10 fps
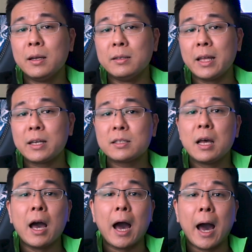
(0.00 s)

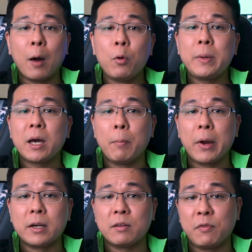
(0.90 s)
Next, I will be
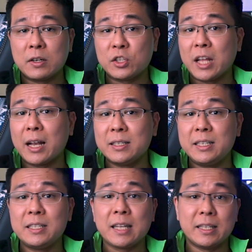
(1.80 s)
comparing the
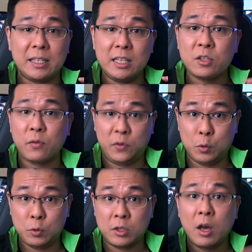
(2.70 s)
functionalities and ease of
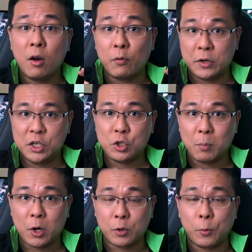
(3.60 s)
use for each
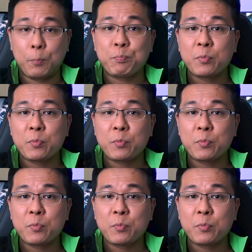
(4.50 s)
model.